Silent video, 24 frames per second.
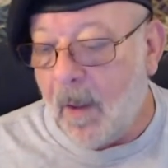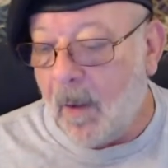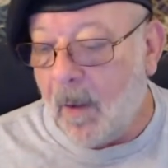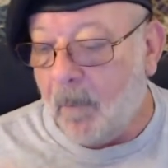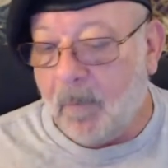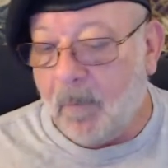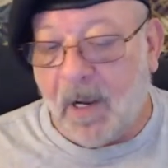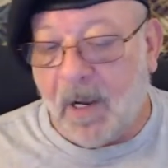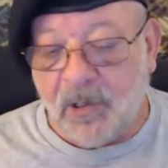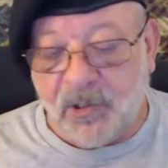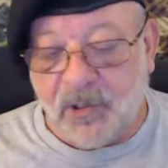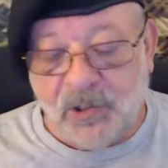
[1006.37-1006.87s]

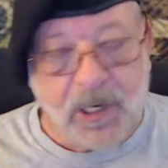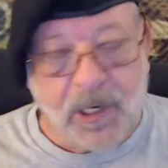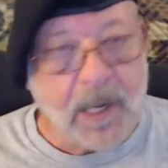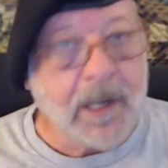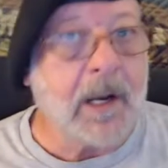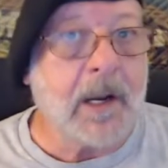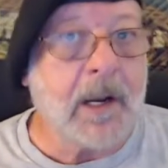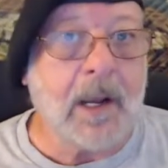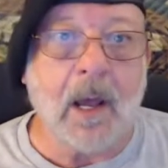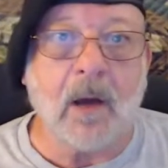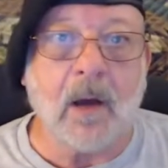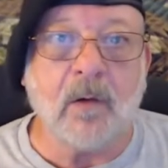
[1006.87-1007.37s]
But check
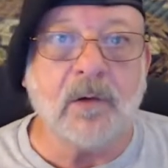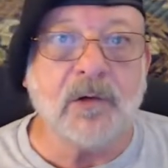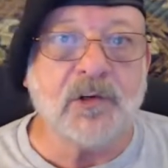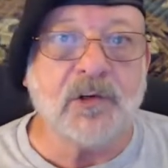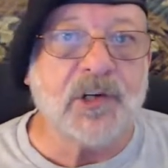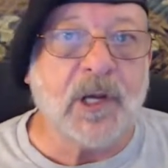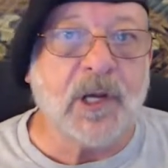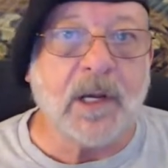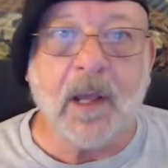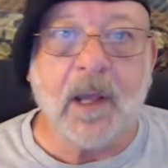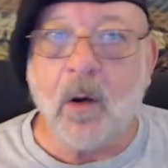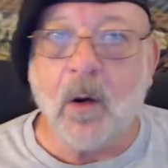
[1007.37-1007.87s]
it out.
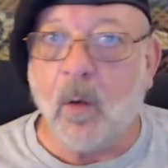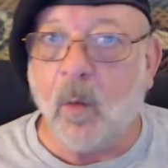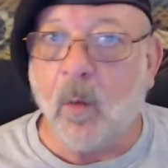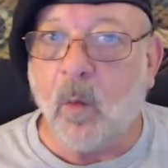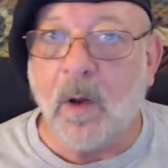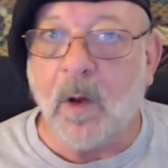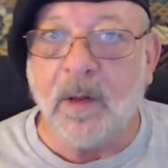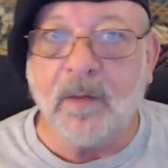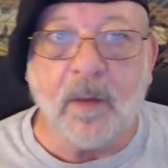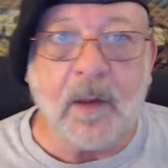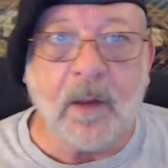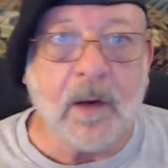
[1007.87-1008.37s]
Check out
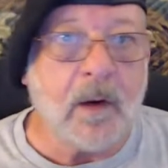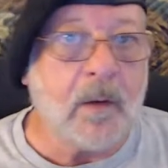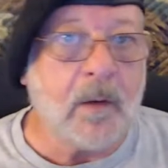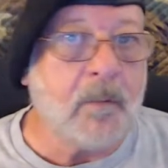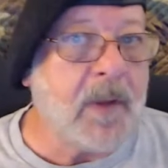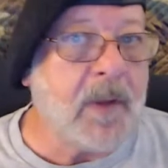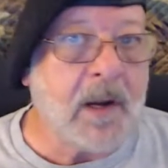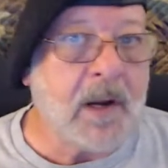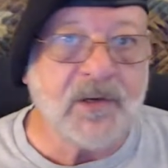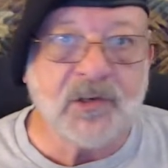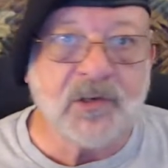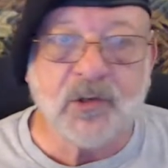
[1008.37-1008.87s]
what their
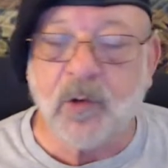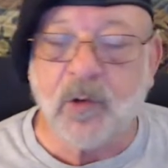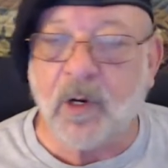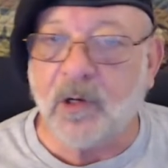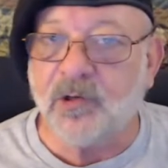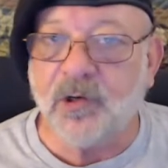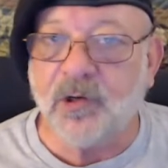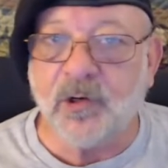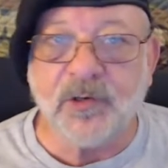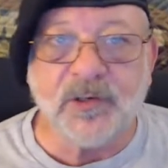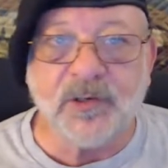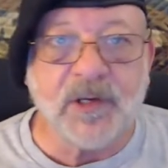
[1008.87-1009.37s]
pay
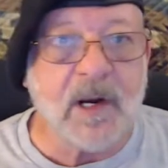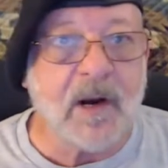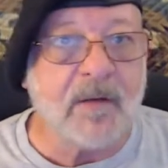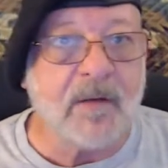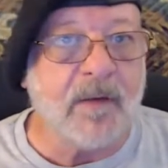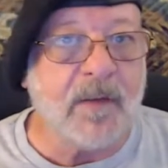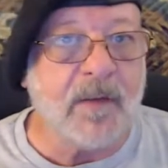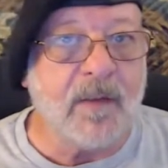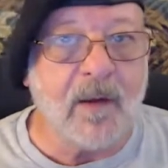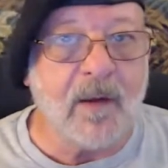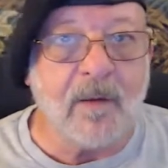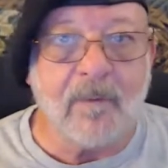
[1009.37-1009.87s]
structures and
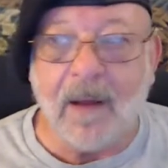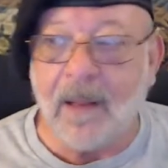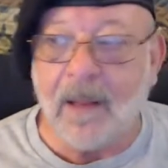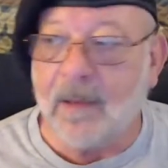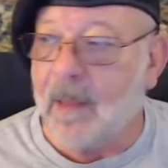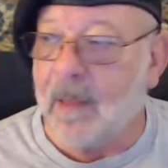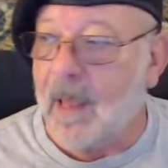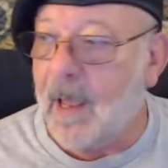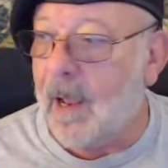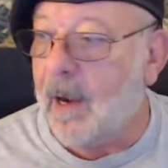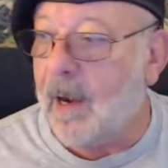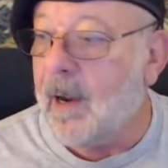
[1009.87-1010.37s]
everything like
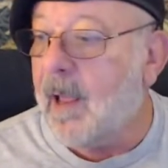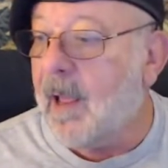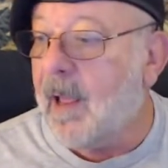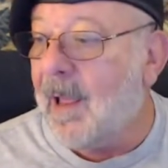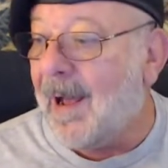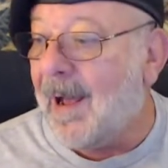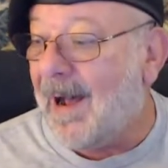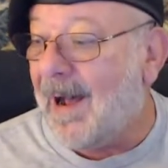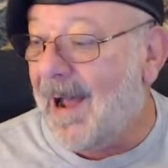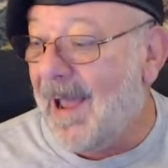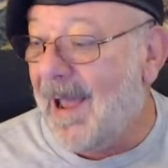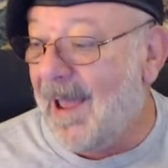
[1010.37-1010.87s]
that.
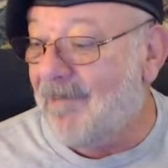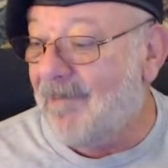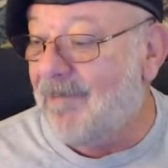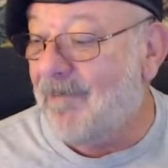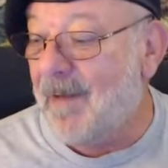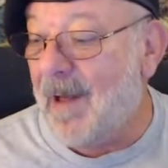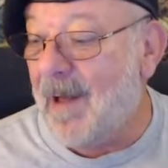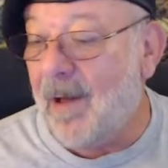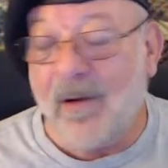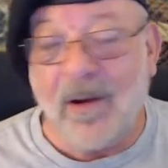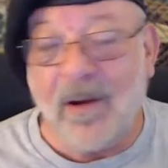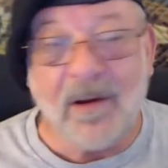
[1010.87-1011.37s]
I have
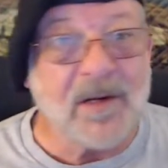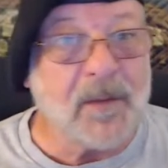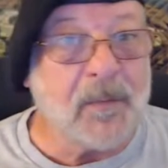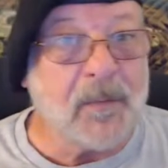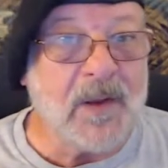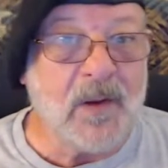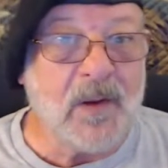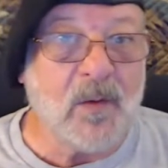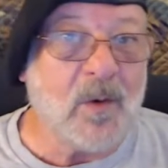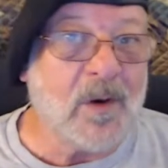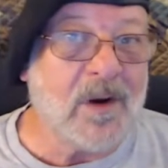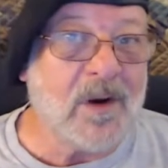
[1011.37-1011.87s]
found it to
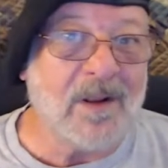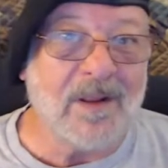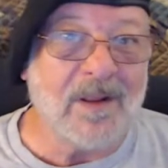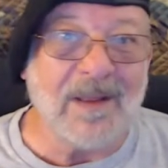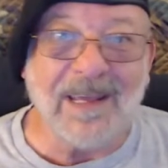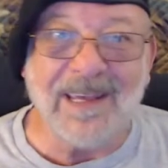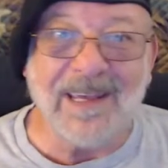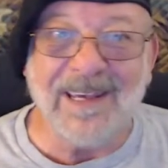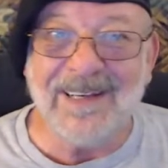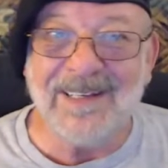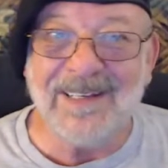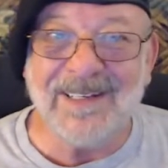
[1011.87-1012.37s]
be one of the
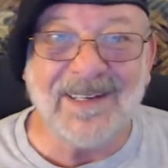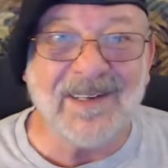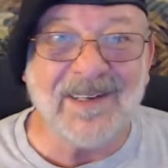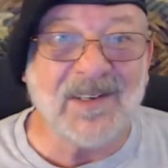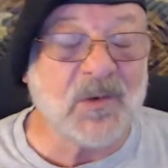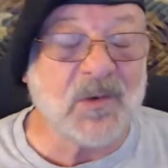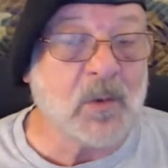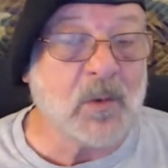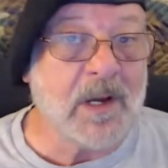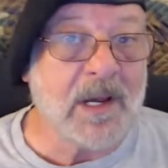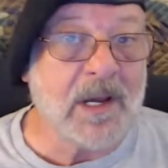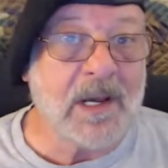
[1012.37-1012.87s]

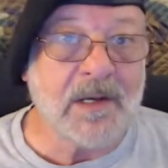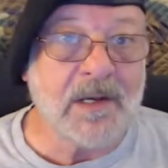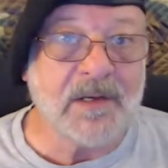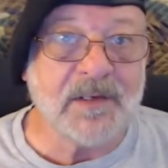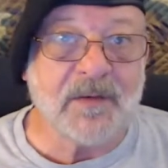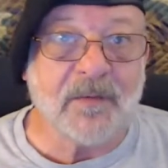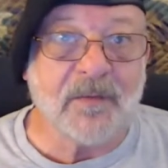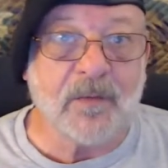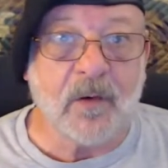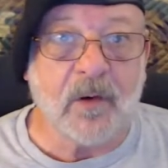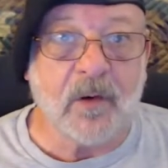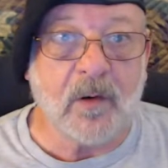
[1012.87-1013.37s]
easiest ways
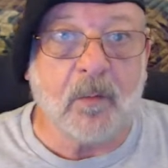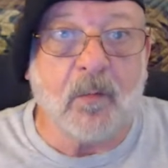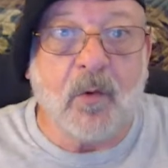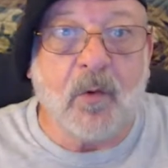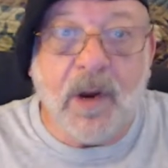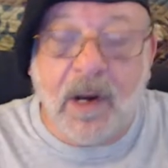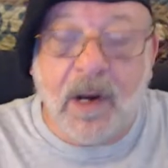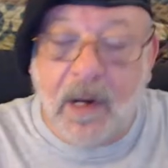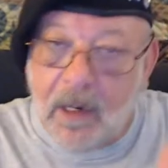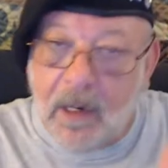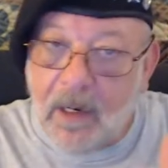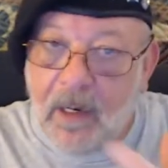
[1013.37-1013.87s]
for
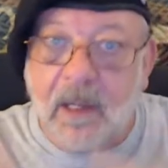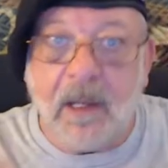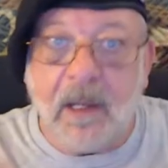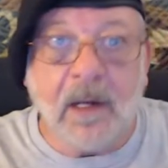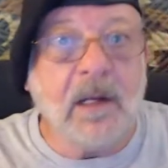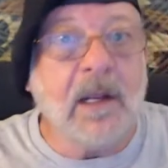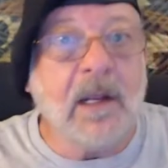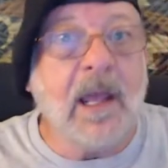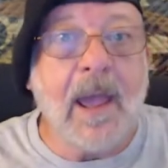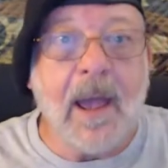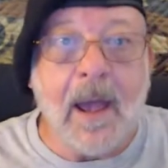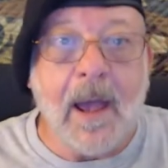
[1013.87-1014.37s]
bringing
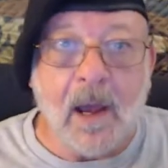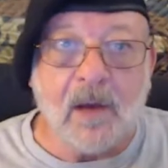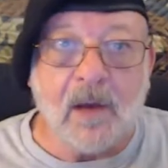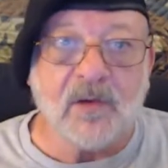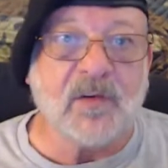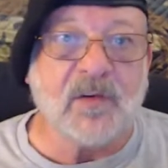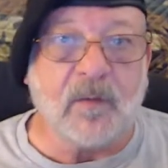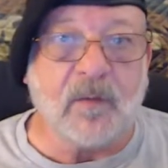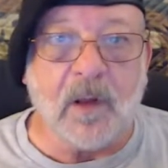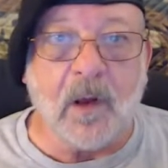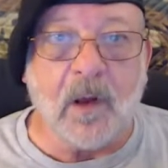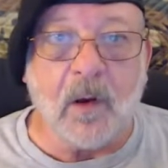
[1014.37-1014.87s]
in
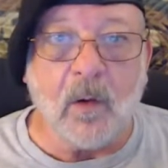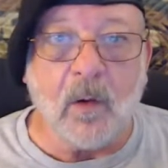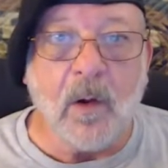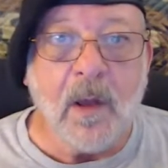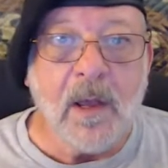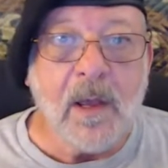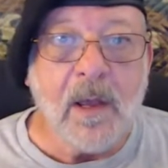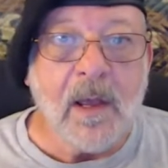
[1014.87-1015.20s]
cash flow.